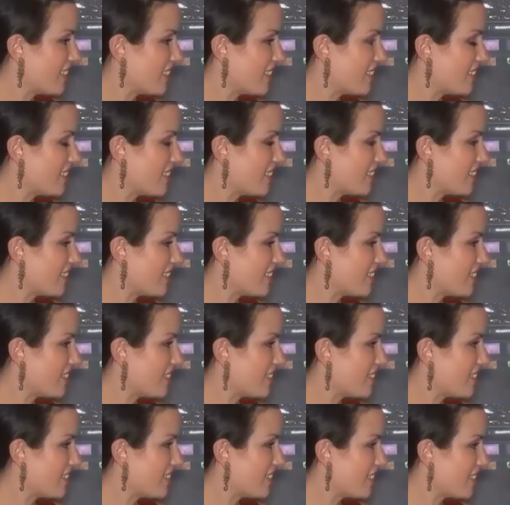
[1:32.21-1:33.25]

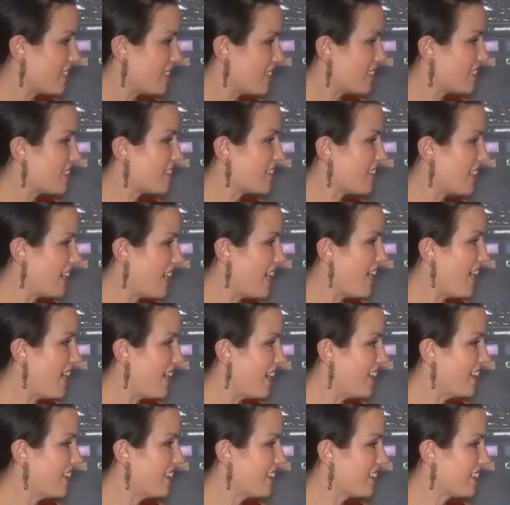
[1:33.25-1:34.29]

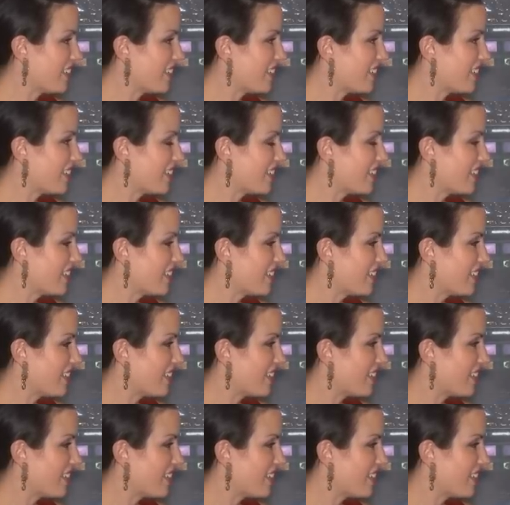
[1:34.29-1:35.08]
This person isn't speaking.